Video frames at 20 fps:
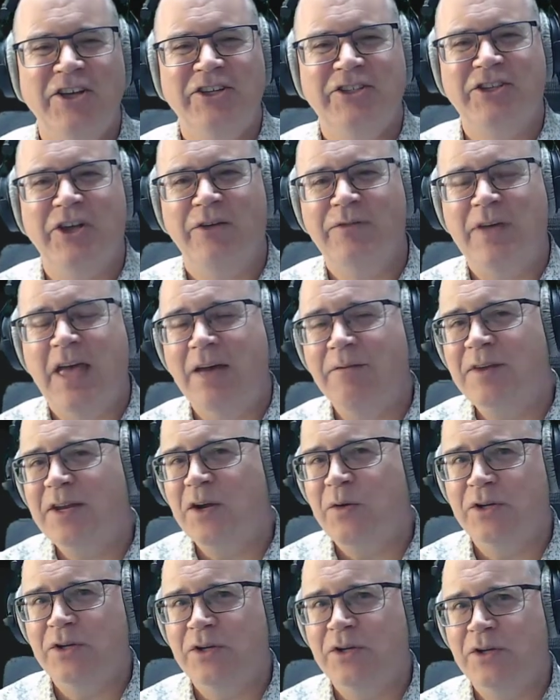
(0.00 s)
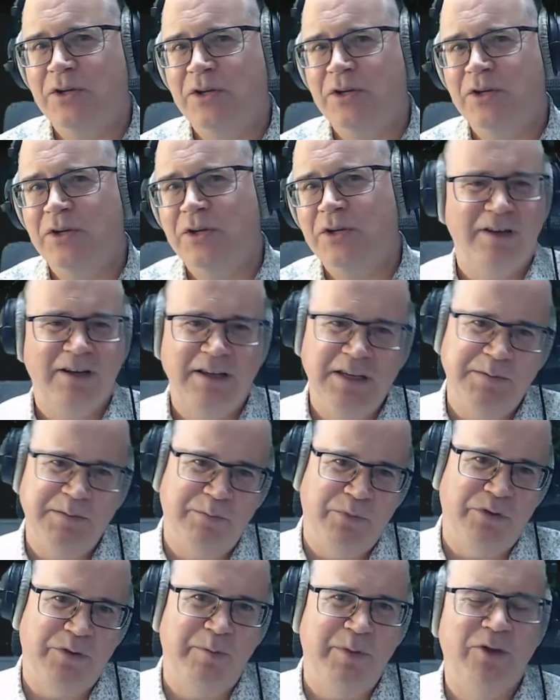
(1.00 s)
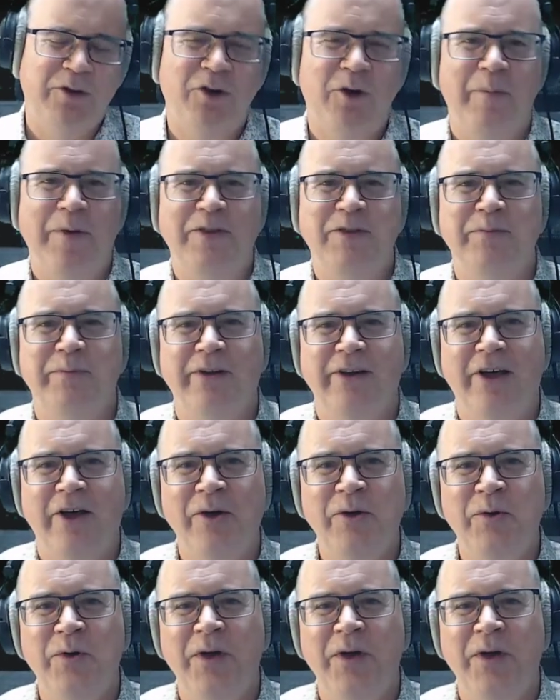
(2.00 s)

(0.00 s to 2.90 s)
So if you have any questions on it, please put them in the comments below.